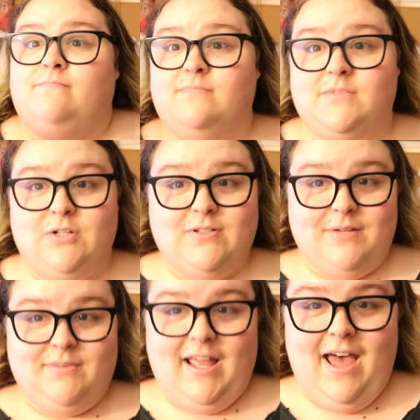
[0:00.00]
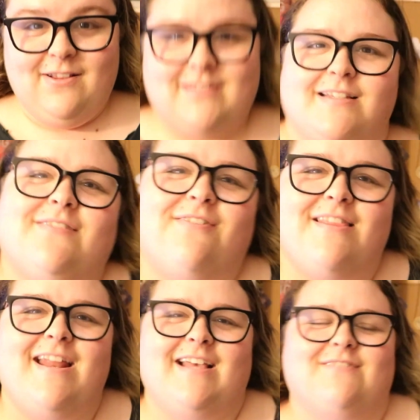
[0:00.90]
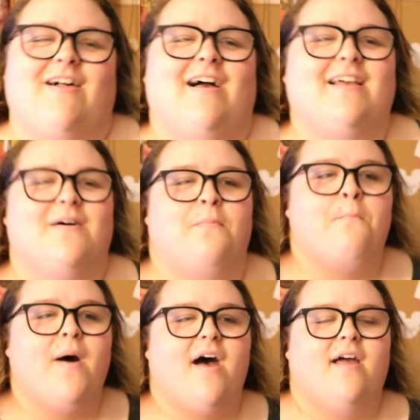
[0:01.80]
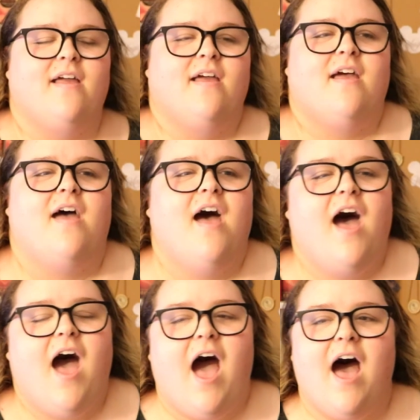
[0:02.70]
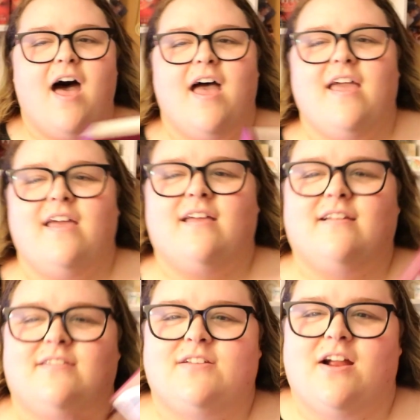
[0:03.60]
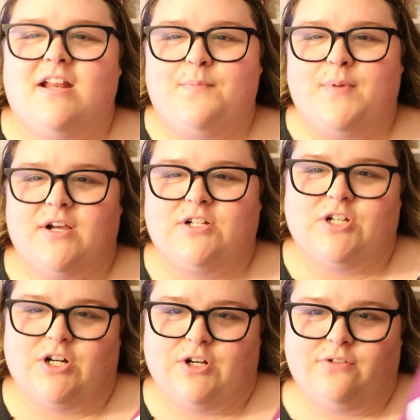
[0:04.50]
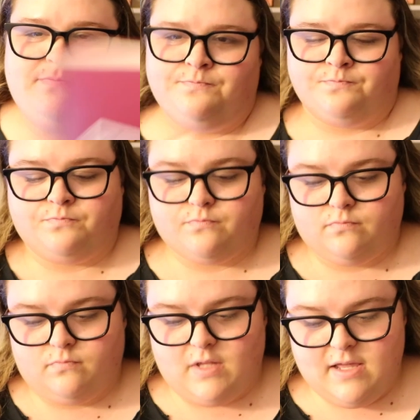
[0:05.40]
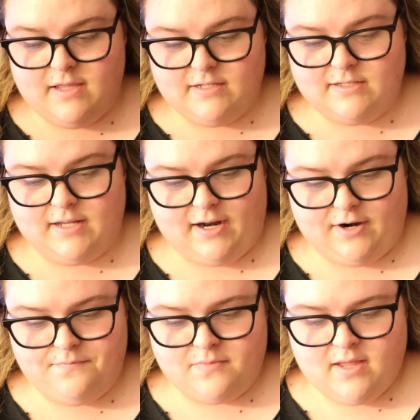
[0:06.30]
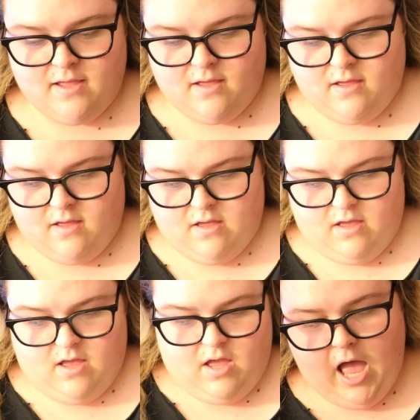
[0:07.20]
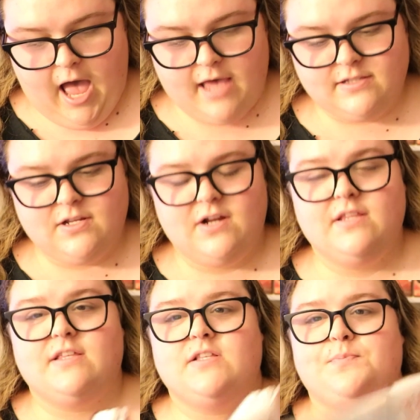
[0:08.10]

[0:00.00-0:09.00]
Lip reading: do something else for the next vlog. But I started a book journal this year. I started this